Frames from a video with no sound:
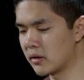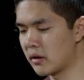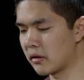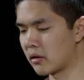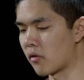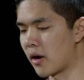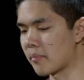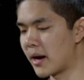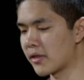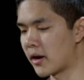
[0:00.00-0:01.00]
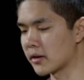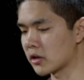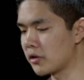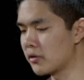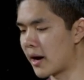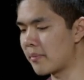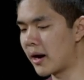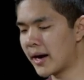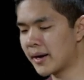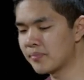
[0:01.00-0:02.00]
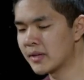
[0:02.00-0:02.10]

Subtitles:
So I'll run python clue.py.